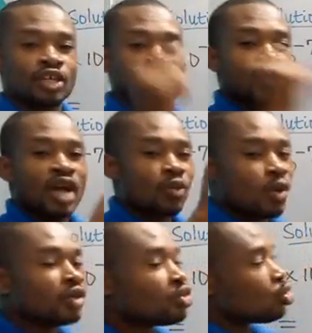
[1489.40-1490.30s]
You now
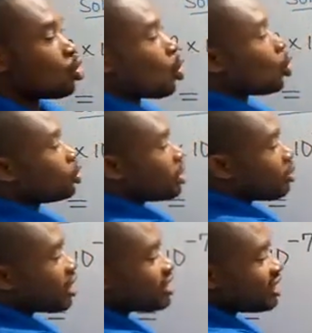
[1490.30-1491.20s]
want to owe the
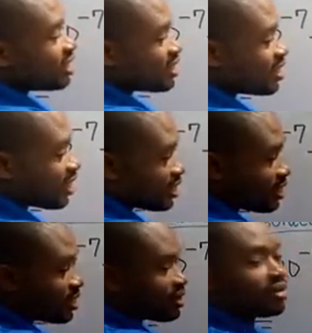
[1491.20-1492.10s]
person
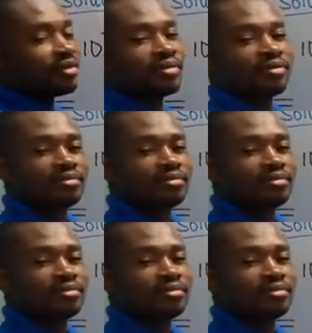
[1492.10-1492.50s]
6.